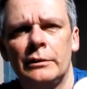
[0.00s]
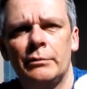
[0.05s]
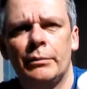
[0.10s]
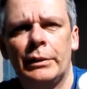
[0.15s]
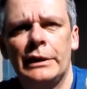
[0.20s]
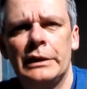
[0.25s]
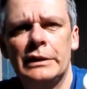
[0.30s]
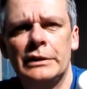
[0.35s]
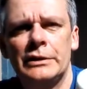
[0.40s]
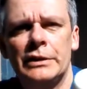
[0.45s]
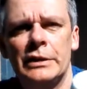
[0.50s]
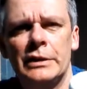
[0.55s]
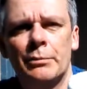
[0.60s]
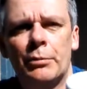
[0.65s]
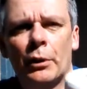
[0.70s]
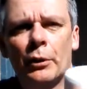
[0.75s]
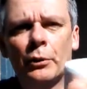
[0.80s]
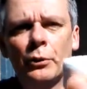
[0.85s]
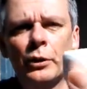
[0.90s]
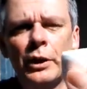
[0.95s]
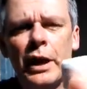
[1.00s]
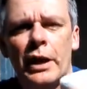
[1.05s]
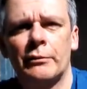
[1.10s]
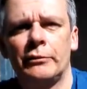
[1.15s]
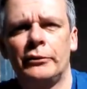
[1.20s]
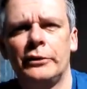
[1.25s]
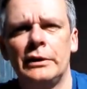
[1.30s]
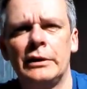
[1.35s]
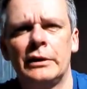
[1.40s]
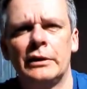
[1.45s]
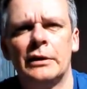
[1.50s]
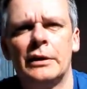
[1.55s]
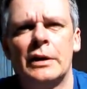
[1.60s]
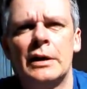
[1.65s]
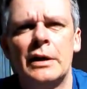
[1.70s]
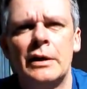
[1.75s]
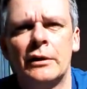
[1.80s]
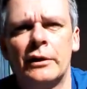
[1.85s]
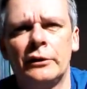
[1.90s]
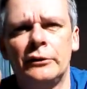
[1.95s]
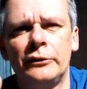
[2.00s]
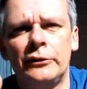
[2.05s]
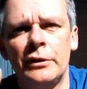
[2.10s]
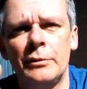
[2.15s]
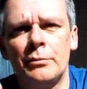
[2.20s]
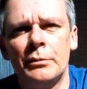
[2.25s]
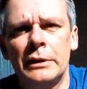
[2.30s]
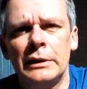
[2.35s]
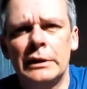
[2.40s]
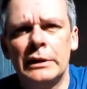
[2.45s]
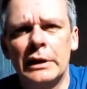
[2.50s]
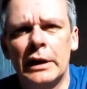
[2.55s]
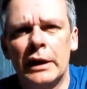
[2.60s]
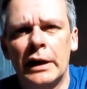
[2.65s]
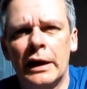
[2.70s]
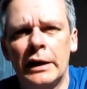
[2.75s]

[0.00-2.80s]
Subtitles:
PET bottle caps here, they sent me